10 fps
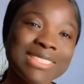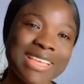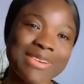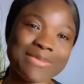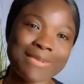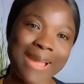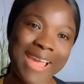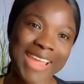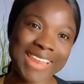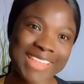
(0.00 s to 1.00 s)
get
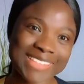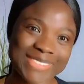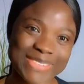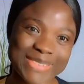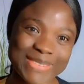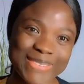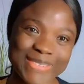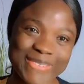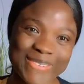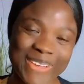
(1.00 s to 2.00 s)
right into the
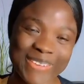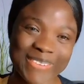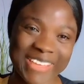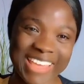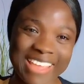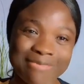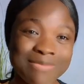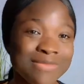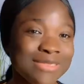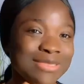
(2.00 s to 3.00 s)
tutorial, okay?
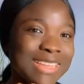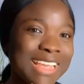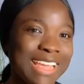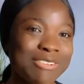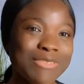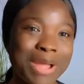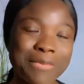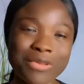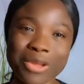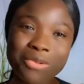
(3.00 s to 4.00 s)
Today head wrap,
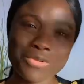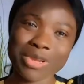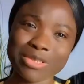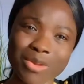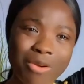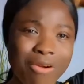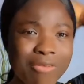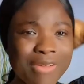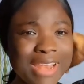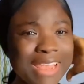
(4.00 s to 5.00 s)
you are not going to
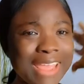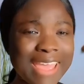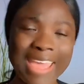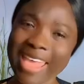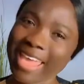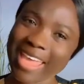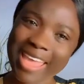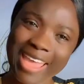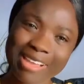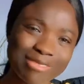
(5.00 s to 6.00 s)
cover the
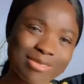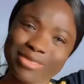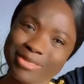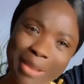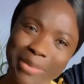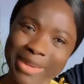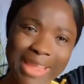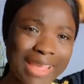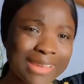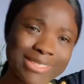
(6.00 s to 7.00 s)
hair, the
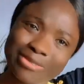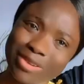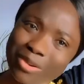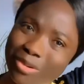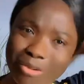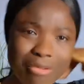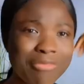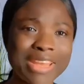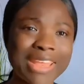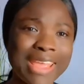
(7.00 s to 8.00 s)
head. We are not
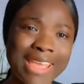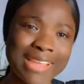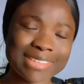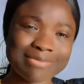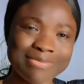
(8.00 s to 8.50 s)
covering the head